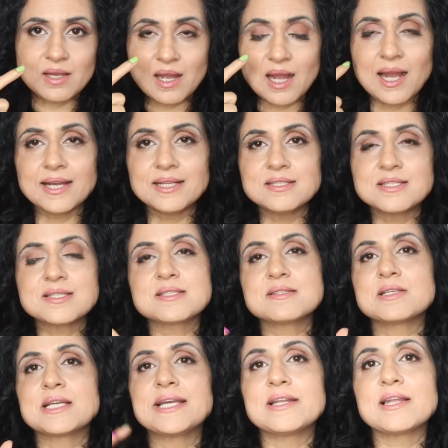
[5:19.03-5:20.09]
eyes
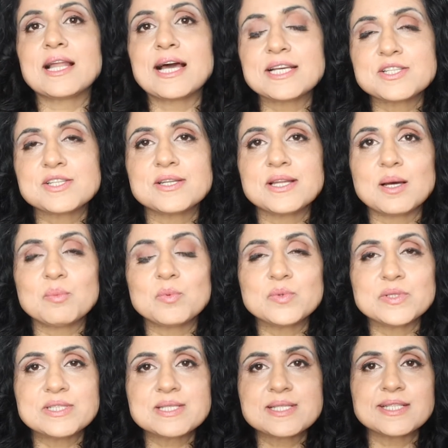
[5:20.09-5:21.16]
can lighten up
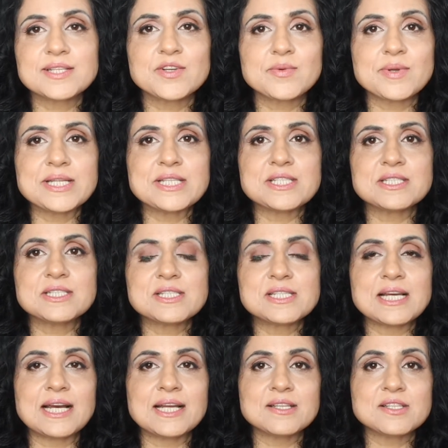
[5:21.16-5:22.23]
with this ingredient,
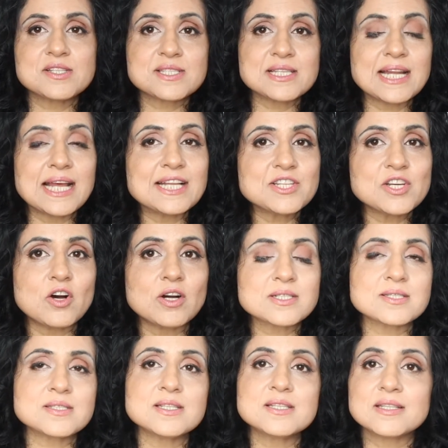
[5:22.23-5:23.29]
and it is an
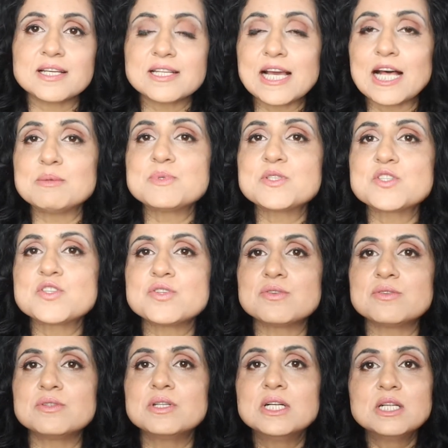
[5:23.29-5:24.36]
antioxidant that helps
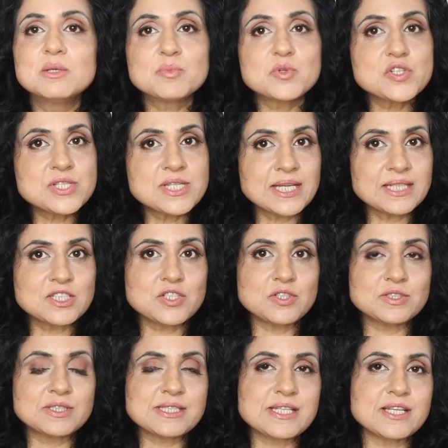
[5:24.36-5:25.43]
to protect
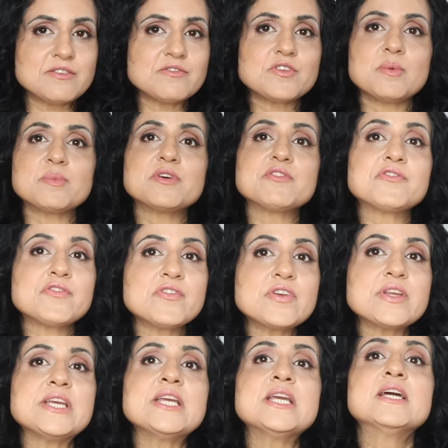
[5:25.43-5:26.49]
your skin from the
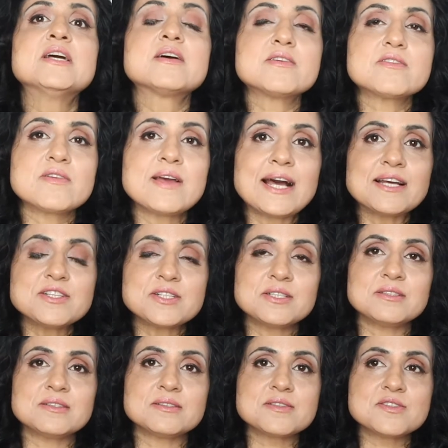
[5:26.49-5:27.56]
free
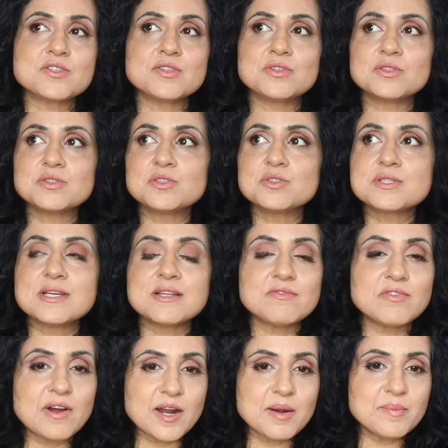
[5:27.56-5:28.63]
radicals, you know, those
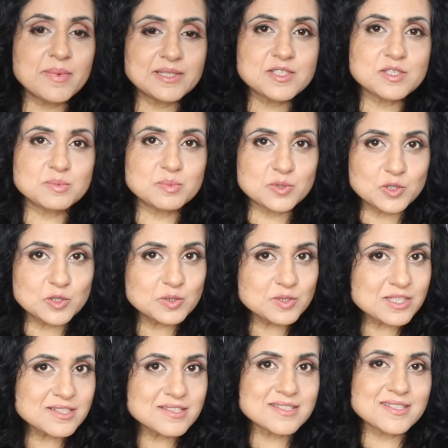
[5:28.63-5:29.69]
environmental
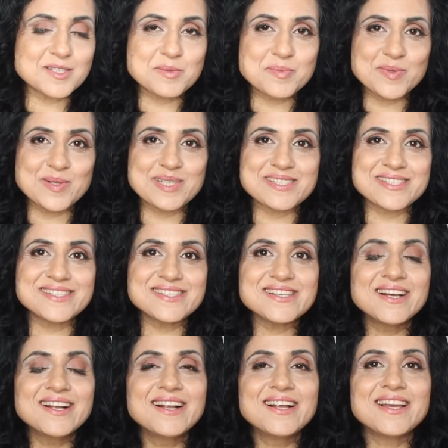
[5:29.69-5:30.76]
pollutants that are present
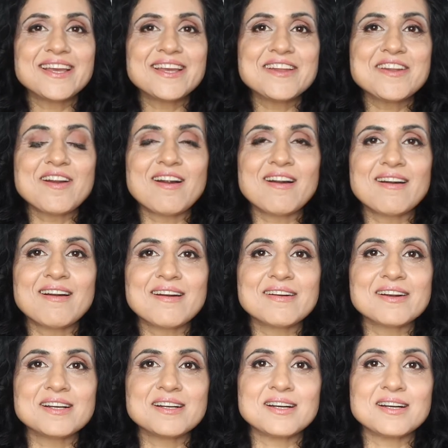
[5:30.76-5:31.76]
in our